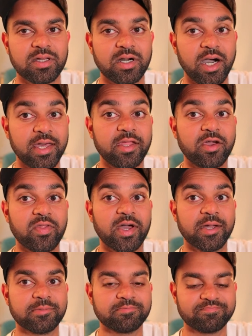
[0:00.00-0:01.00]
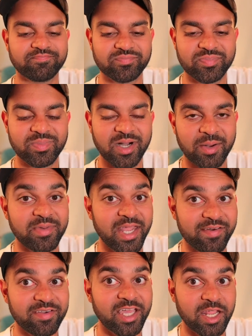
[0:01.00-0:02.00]
I know that. I'm
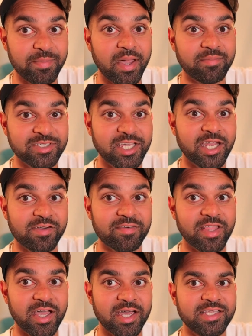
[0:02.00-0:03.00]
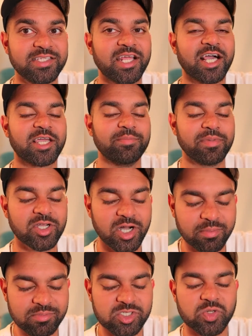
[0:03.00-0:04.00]
never going to be able to get over that until I can
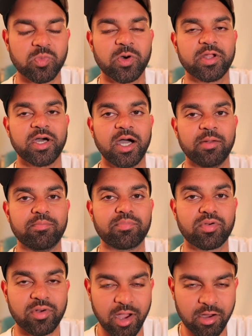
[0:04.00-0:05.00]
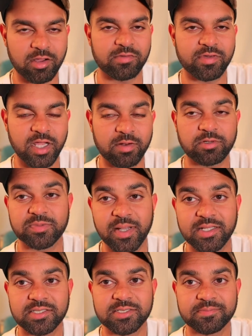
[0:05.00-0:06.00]
become someone I'm proud of and I
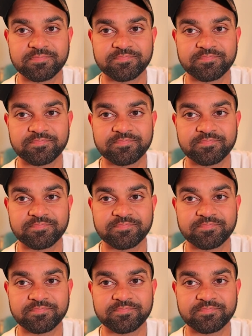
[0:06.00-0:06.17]
respect.